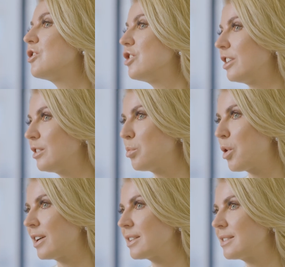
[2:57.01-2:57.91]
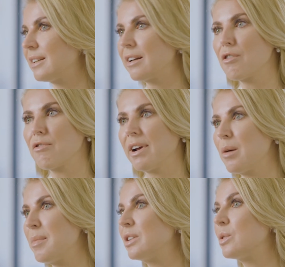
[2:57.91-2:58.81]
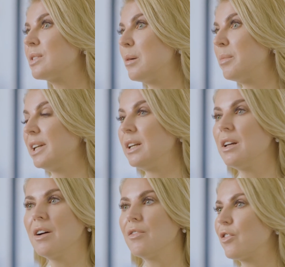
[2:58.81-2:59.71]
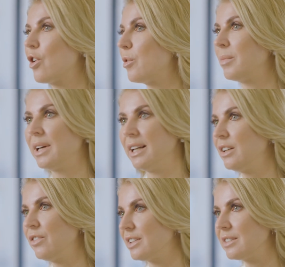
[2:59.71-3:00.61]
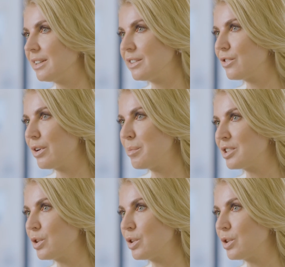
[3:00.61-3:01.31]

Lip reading: gentle products that I can recommend to somebody from an infant that is 3 months